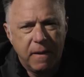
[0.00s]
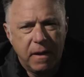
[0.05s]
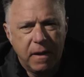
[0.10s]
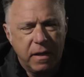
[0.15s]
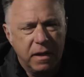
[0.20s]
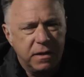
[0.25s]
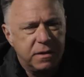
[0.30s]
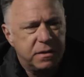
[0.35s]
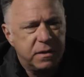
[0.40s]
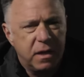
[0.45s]

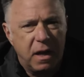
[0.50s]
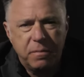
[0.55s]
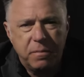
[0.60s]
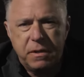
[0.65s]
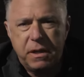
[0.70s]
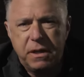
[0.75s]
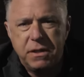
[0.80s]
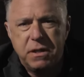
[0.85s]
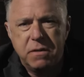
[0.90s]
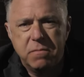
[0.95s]
They
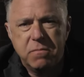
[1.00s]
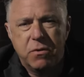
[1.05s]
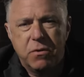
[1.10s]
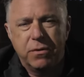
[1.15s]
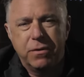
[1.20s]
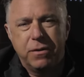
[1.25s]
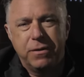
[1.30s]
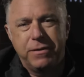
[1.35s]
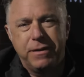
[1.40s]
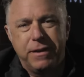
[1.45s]
stopped teaching
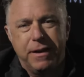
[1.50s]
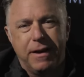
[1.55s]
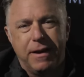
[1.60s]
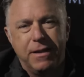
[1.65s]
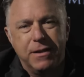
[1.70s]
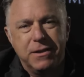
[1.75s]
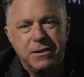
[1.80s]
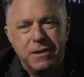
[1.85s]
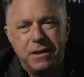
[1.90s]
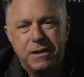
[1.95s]
moral
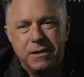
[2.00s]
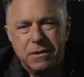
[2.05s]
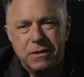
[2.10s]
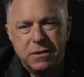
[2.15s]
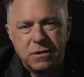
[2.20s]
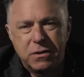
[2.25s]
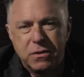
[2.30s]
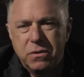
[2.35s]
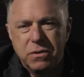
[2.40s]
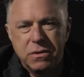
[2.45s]
theology in the
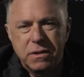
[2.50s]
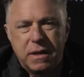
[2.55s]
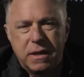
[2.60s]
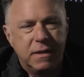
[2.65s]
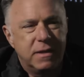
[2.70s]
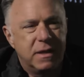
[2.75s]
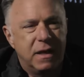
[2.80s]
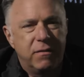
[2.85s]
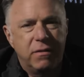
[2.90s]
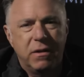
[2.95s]
schools.
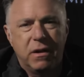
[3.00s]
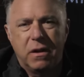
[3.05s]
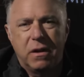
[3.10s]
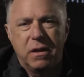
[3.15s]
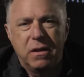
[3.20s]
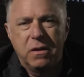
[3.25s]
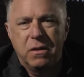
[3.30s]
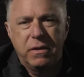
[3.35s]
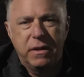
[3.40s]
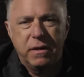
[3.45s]
Kids haven't a
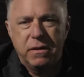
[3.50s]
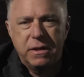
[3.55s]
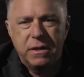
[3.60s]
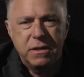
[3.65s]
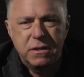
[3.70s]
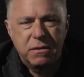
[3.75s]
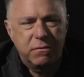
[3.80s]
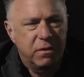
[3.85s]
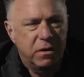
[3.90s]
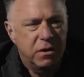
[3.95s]
clue. They don't
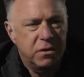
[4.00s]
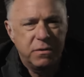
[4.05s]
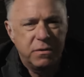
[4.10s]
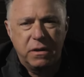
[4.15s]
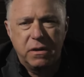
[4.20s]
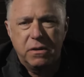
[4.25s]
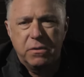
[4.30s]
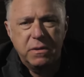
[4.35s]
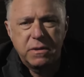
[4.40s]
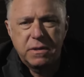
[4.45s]
teach the rosary. They
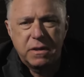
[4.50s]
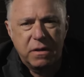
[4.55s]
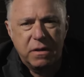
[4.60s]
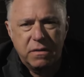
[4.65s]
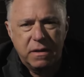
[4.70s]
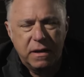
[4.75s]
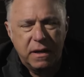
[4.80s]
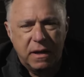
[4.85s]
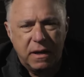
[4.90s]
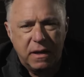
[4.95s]
don't know what's
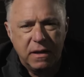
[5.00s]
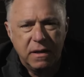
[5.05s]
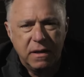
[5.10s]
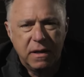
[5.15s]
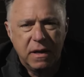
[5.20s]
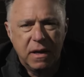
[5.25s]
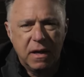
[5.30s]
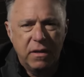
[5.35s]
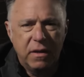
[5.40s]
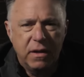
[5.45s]
going on.
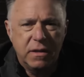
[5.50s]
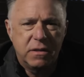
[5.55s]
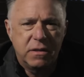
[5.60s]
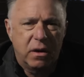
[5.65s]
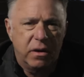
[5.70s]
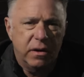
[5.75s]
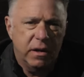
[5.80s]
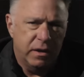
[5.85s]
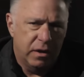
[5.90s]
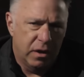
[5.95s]
They
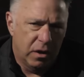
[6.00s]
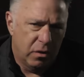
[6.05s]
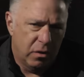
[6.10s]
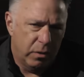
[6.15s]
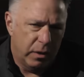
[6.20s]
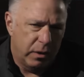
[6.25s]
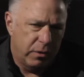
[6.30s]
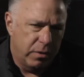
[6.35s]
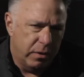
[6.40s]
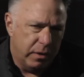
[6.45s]
started
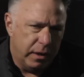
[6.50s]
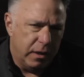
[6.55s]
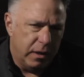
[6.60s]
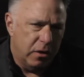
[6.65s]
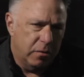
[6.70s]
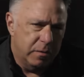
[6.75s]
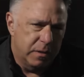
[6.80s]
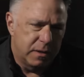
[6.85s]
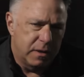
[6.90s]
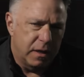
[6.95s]
recruiting
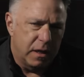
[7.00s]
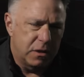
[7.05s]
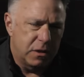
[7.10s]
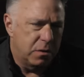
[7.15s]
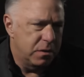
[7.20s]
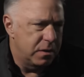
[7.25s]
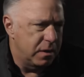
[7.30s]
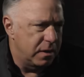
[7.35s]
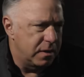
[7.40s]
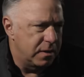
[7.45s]

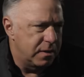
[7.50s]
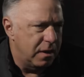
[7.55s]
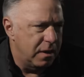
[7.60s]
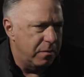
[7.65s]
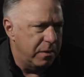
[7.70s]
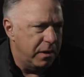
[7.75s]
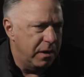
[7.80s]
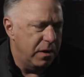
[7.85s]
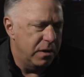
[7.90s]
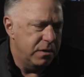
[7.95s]
homosexuals into
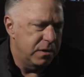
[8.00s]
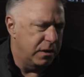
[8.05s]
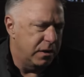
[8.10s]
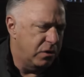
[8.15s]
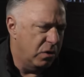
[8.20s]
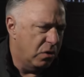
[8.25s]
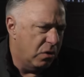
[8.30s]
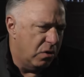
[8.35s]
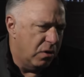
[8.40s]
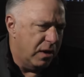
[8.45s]
seminaries. They
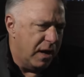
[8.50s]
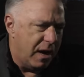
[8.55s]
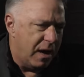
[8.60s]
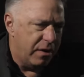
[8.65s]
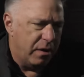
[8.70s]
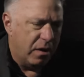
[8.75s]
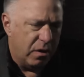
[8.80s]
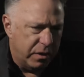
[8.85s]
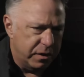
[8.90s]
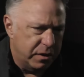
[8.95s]
tore
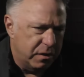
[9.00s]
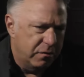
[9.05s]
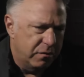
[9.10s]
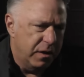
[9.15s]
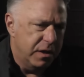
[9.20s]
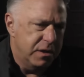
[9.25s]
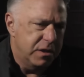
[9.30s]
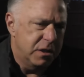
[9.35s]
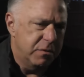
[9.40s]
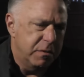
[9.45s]
out all the
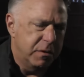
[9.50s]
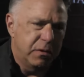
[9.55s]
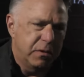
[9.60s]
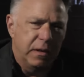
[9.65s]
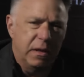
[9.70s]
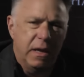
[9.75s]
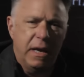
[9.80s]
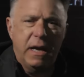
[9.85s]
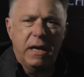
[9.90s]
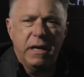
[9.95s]
divisions
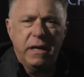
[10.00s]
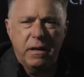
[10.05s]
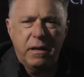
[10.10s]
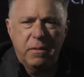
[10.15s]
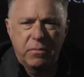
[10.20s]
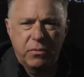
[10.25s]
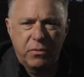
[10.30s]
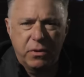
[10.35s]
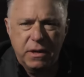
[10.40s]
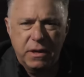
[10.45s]
between laity
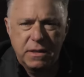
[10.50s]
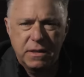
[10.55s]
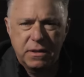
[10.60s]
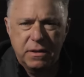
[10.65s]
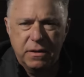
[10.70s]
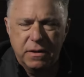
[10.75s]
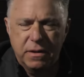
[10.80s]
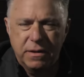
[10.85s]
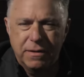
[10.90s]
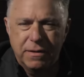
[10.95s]
and
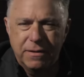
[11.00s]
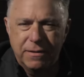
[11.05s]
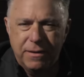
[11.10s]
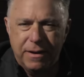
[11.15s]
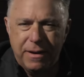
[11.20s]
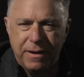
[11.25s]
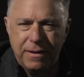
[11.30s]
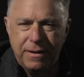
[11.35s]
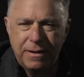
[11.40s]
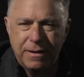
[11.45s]
priesthood,
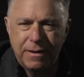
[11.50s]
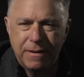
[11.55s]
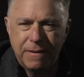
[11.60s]
right?